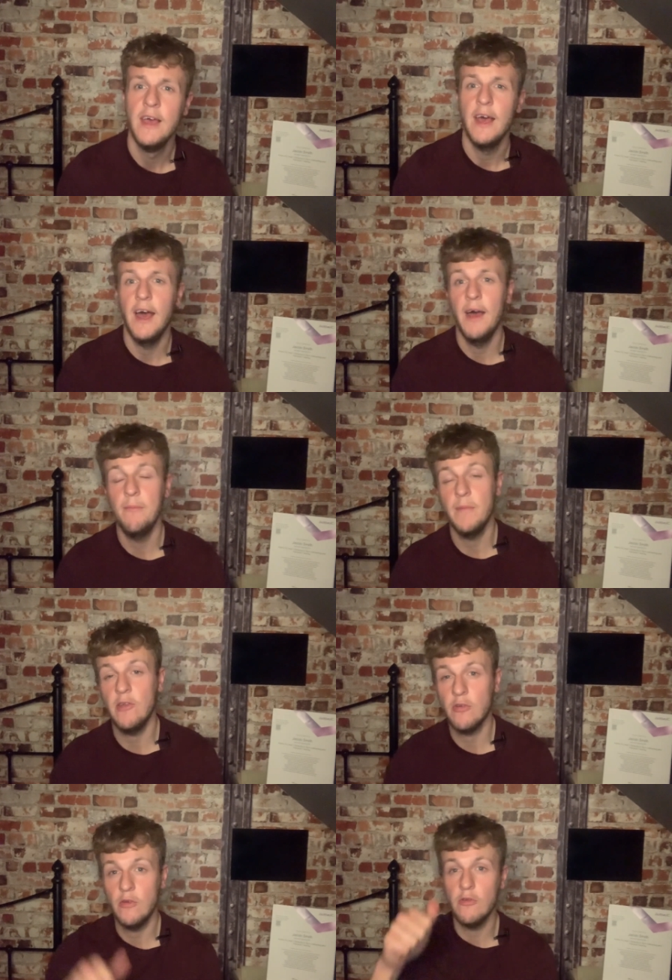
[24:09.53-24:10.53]
um, make
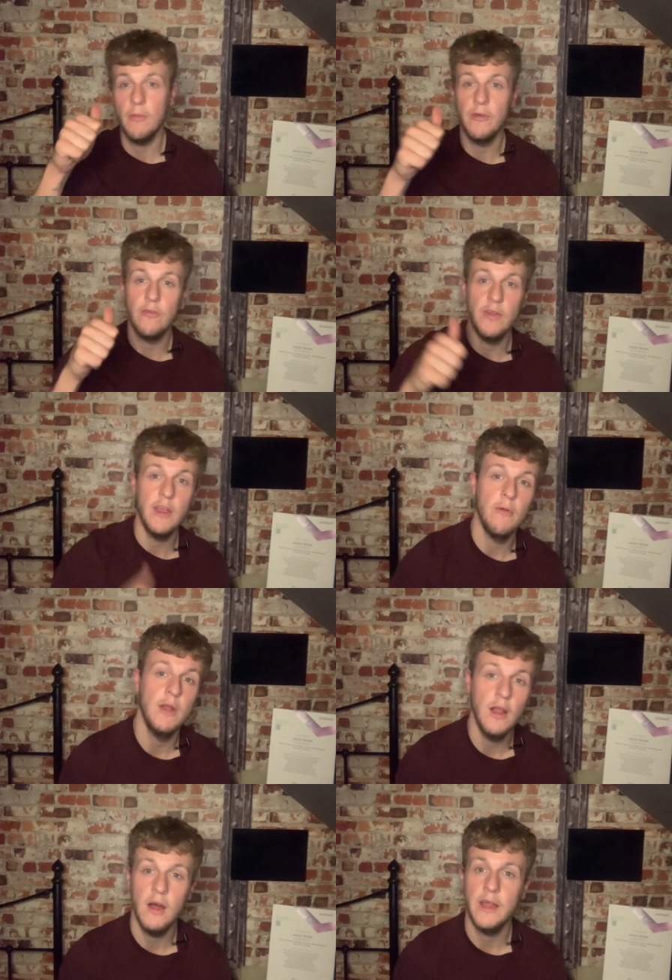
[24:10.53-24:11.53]
sure you drop this video a
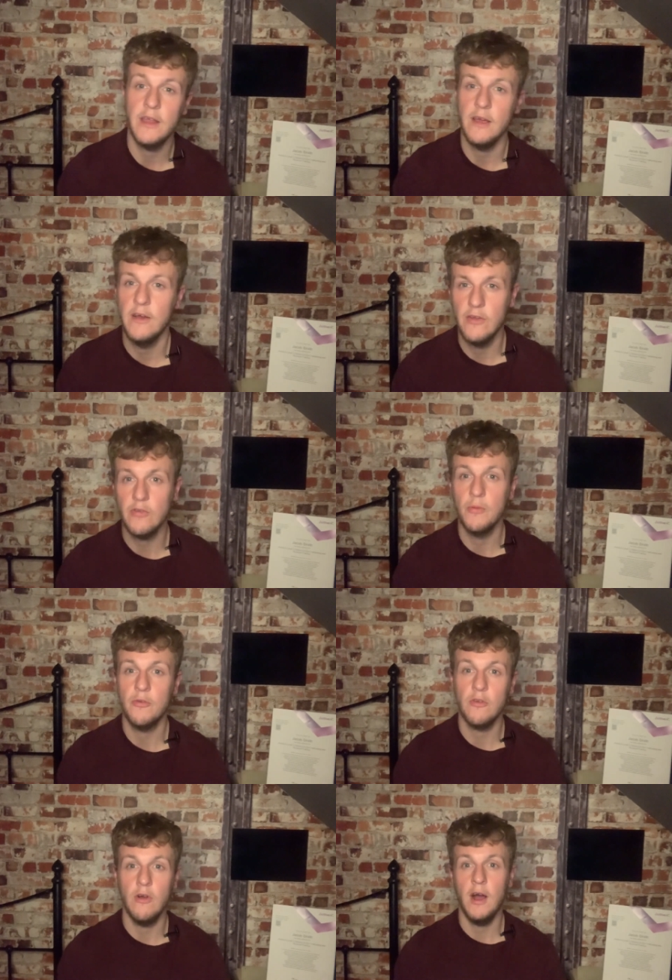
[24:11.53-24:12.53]
like
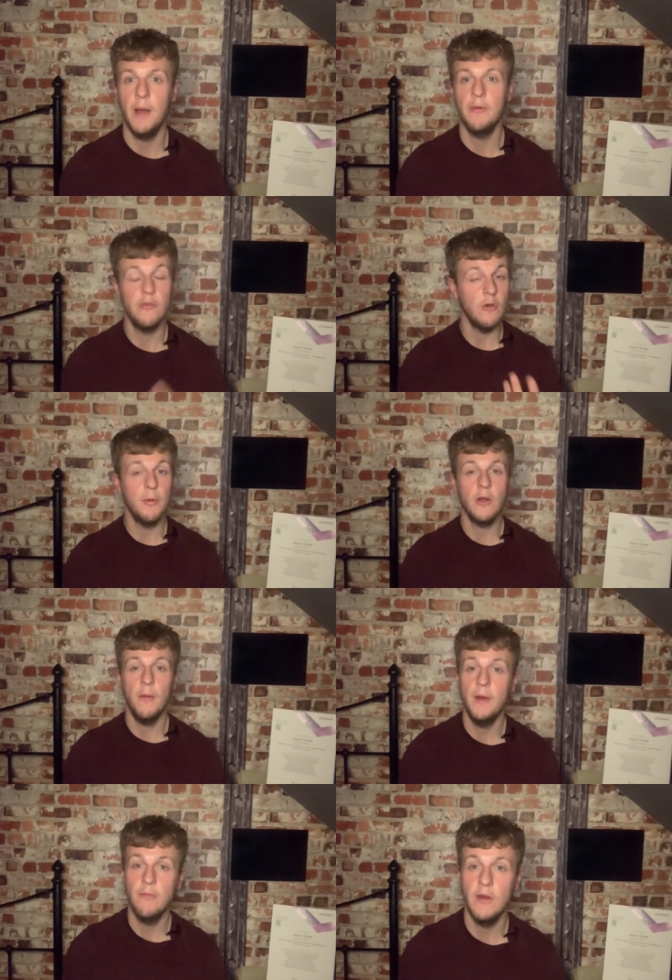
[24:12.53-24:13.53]
subscribe drop a
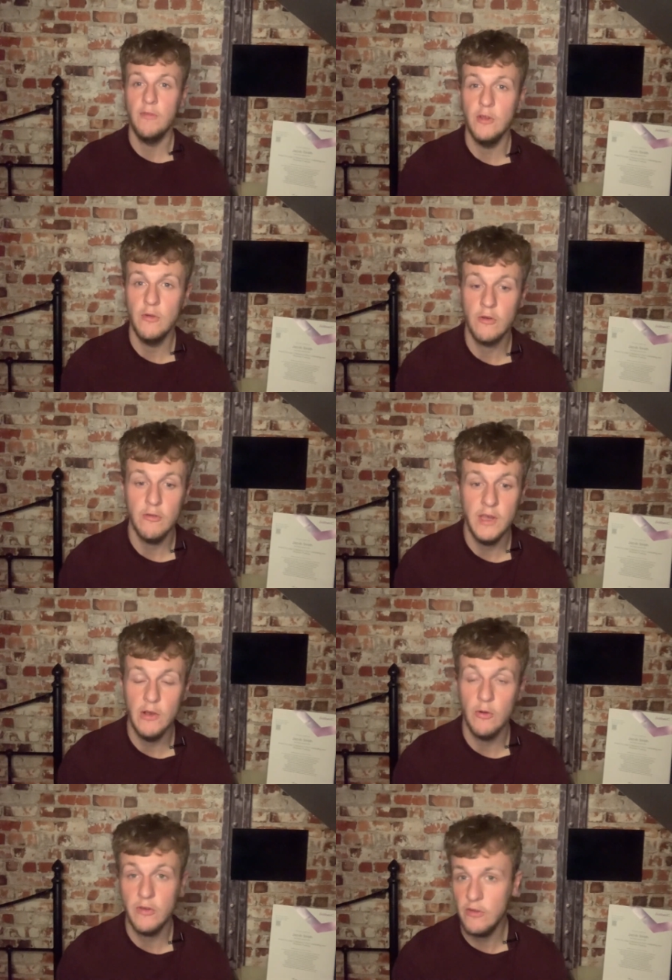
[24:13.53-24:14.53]
comment whether you agree
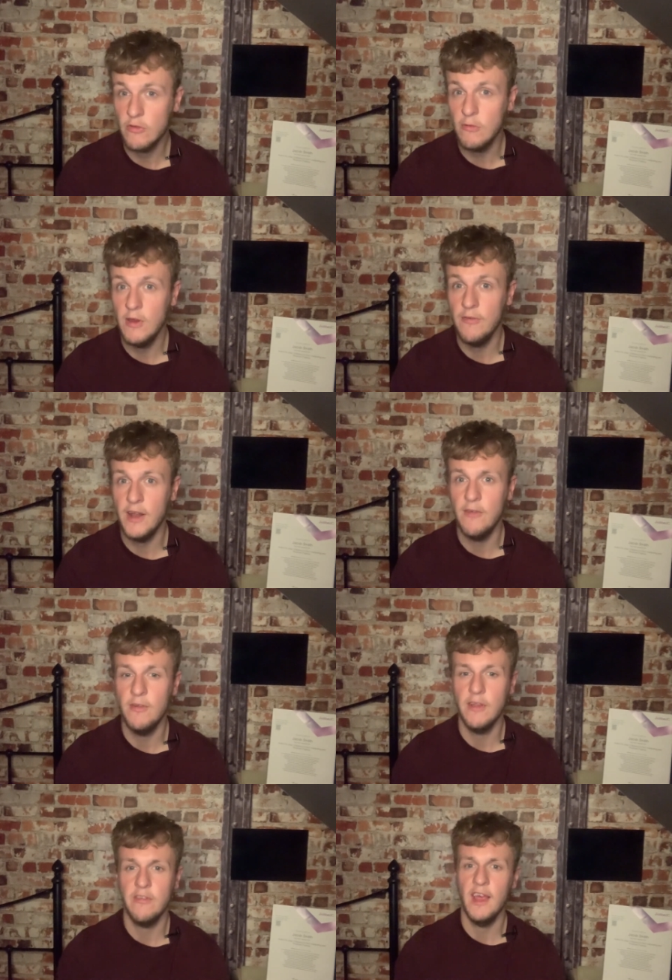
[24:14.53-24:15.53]
or disagree with
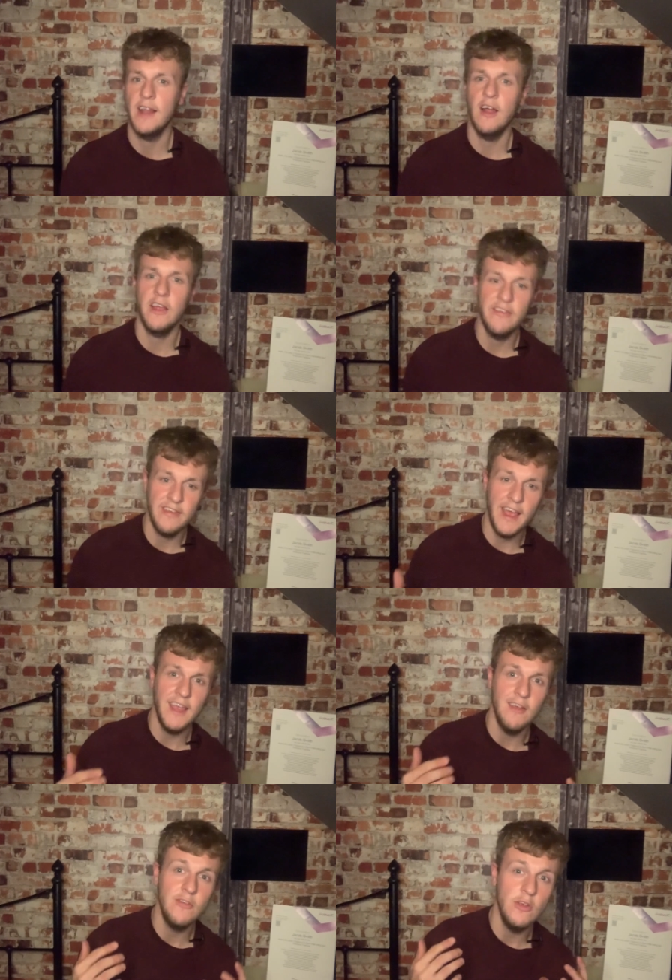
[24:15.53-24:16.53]
anything i said like say
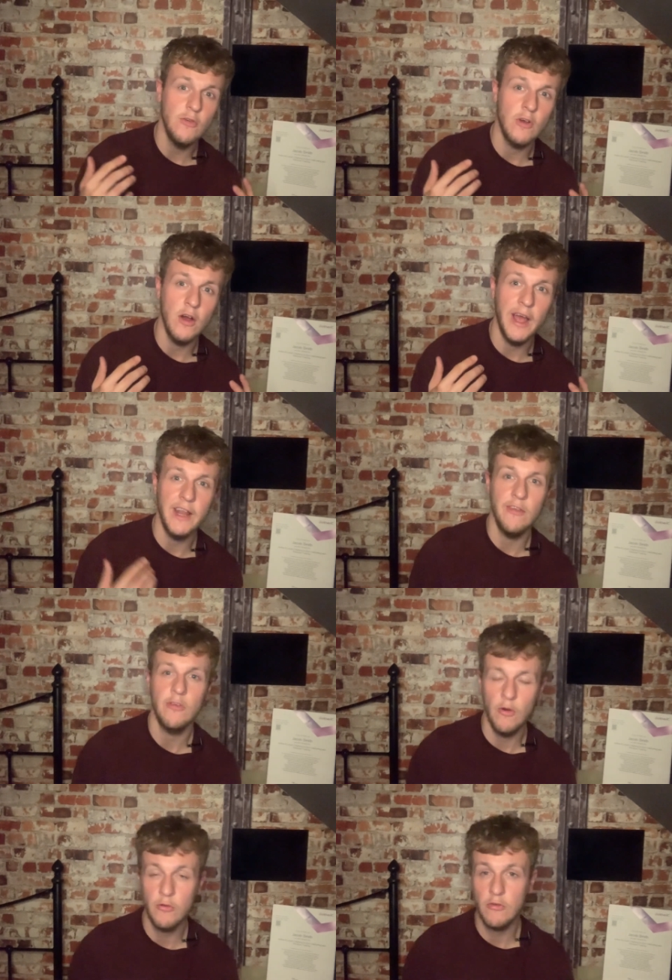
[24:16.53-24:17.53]
if you've got any
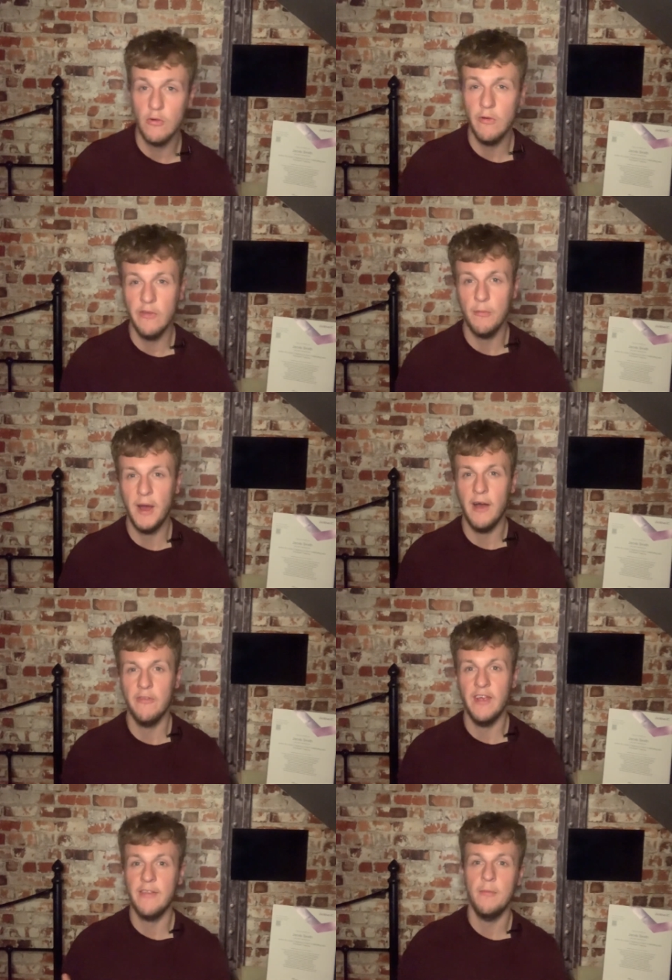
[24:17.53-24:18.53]
sort of stories about
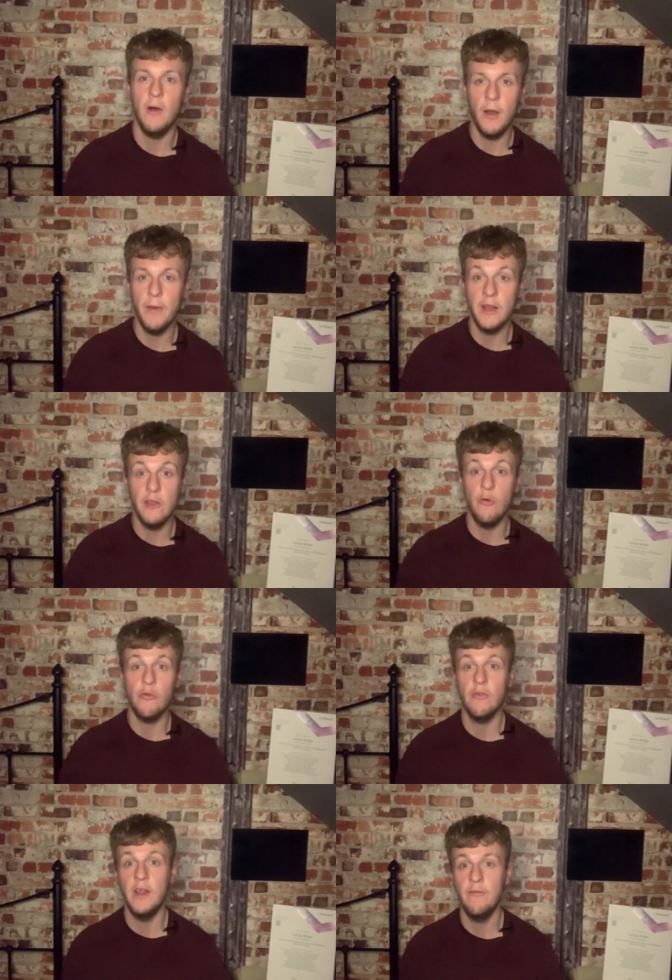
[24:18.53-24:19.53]
zetamib any
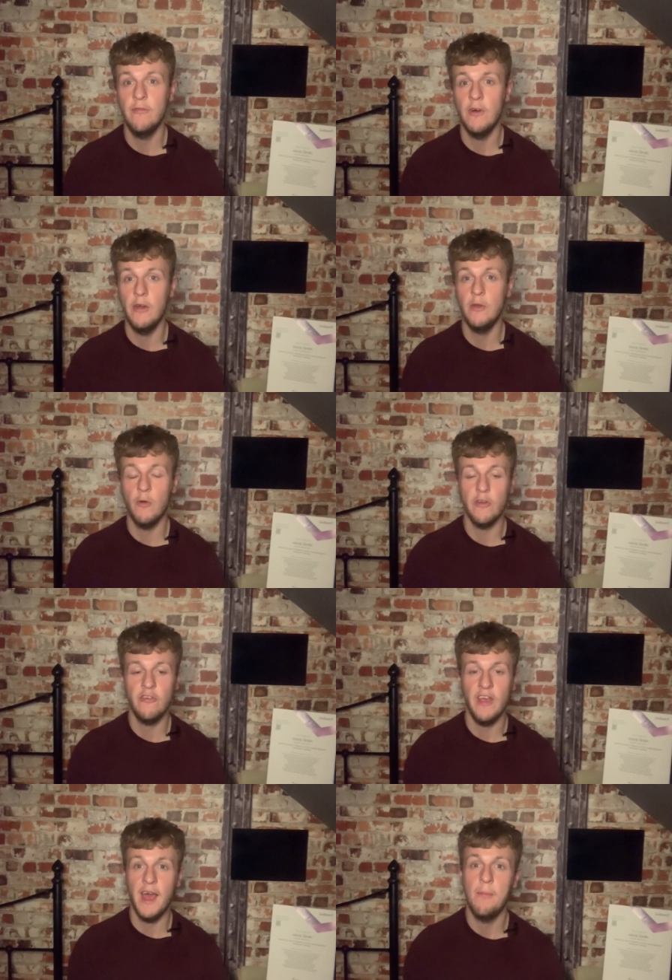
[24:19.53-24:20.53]
useful info you want to
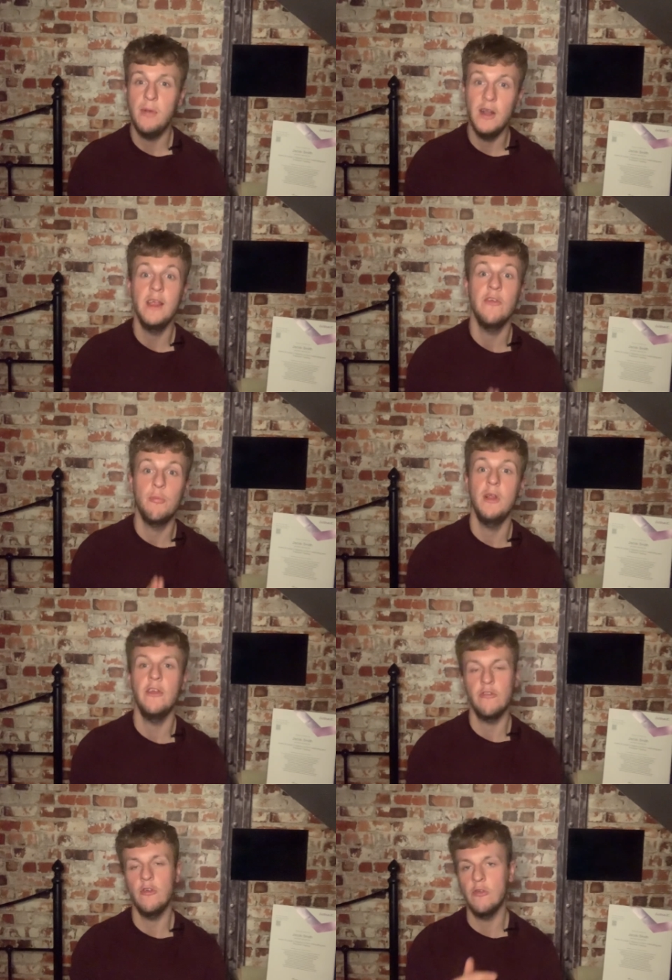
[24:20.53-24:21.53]
share please
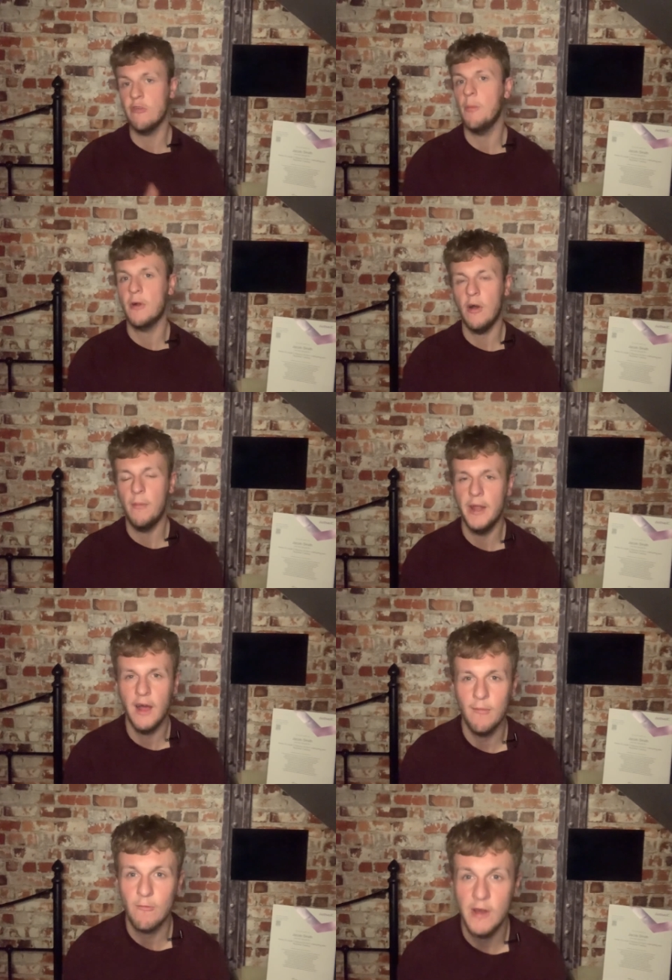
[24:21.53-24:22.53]
please do drop a comment
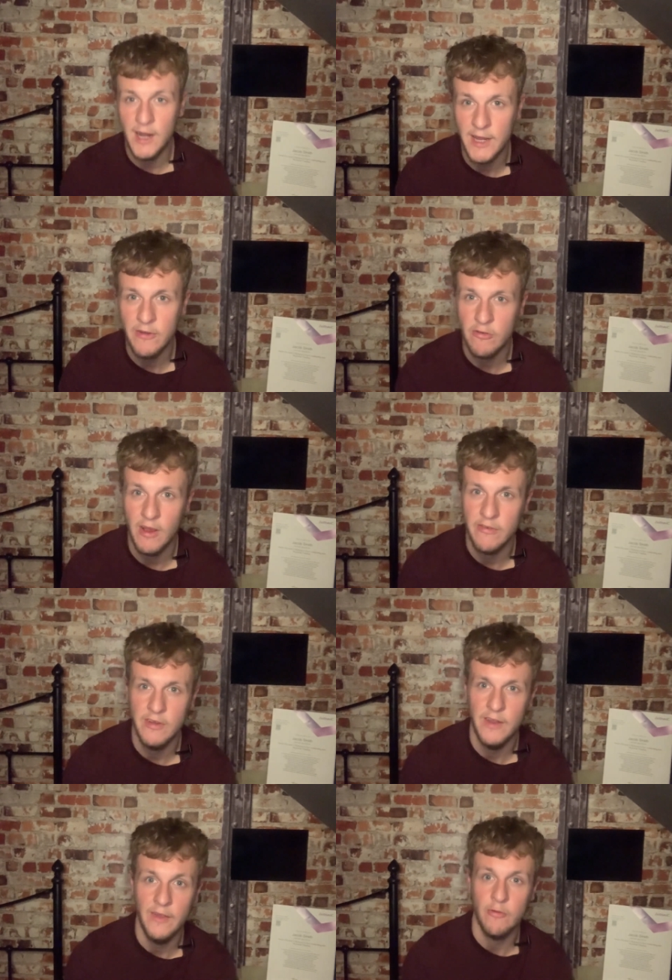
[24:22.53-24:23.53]
i'm really interested
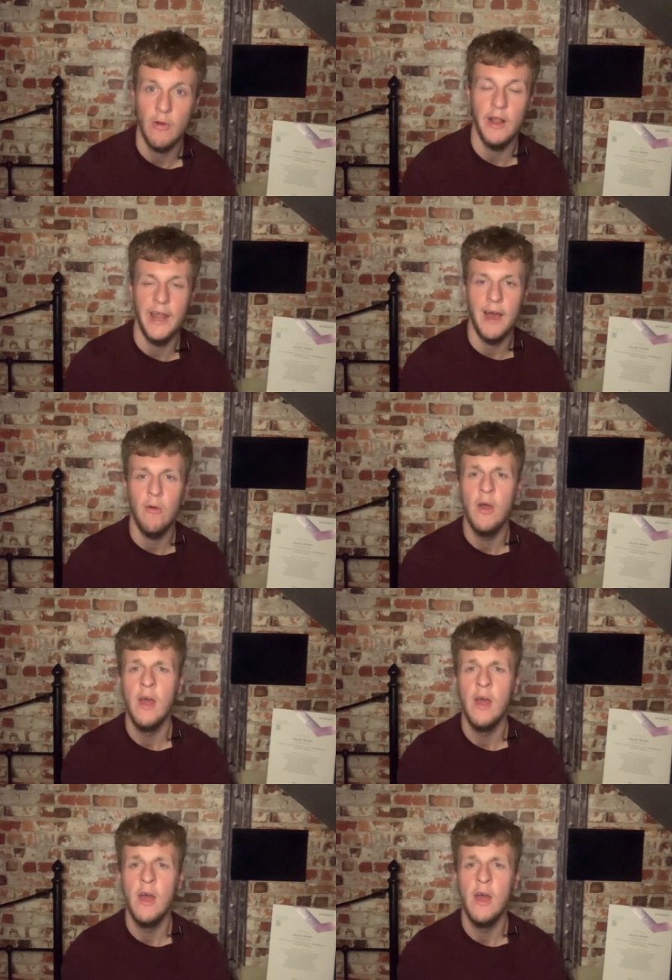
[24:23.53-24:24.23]
in this right now